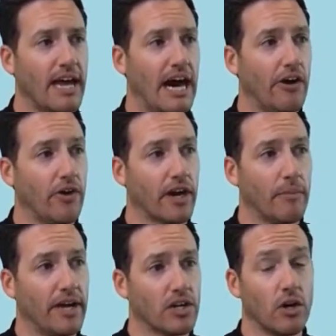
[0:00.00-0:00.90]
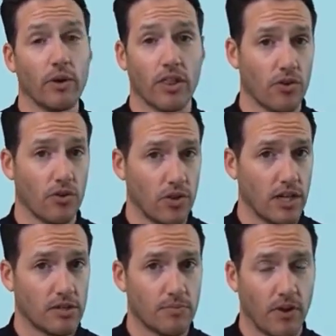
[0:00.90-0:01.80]
I would recommend going through
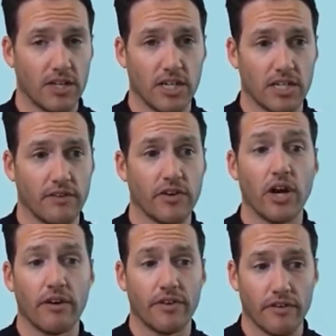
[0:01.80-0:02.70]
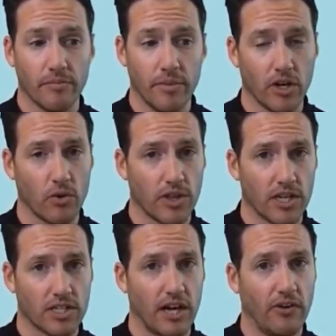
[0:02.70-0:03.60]
this process. If you're not very familiar with
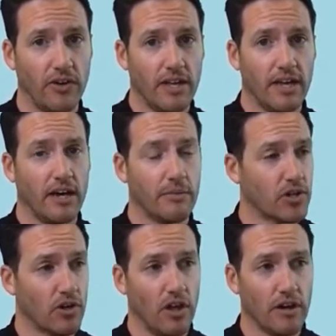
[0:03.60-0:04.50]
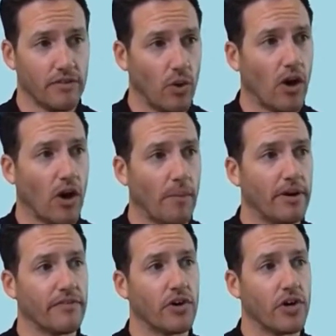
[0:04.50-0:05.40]
Excel, and I'm sure a lot of you are, but
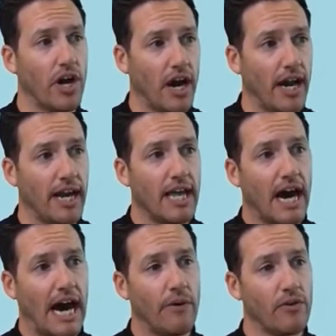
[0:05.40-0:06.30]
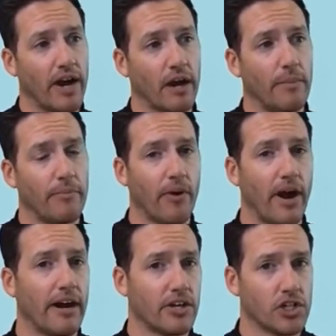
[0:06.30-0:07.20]
if you're not, I would recommend
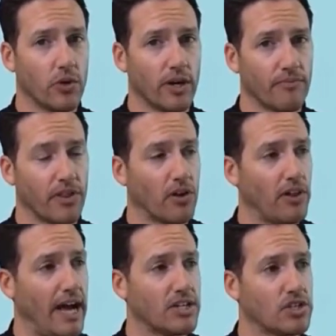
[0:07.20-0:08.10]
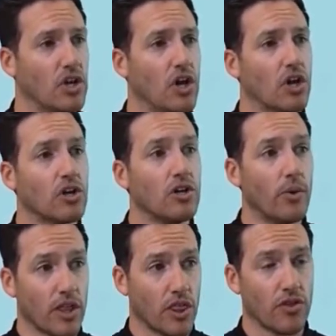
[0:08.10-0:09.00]
prior to showing up for the class,
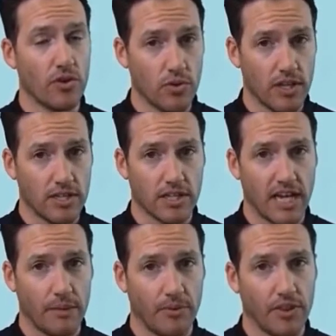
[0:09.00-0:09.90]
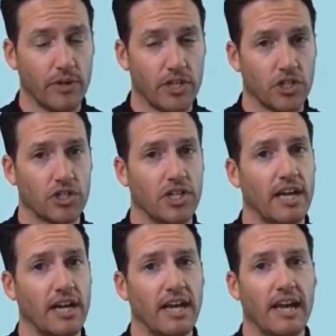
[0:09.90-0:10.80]
going through this example that we just
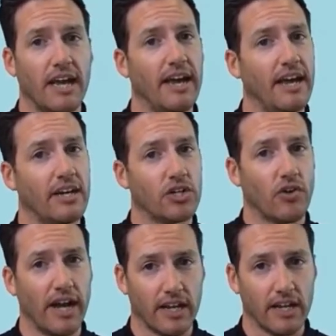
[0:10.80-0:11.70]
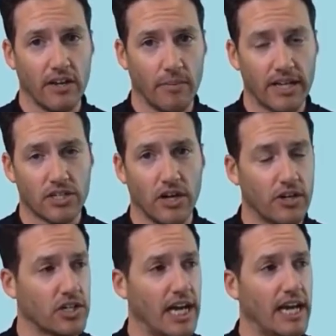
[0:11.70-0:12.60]
did and trying your best to
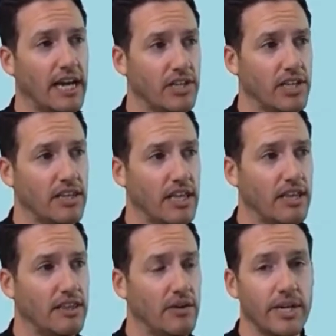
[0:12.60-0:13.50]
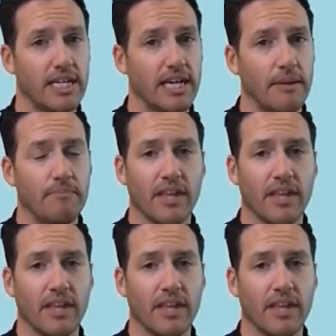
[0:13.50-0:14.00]
understand everything that we did.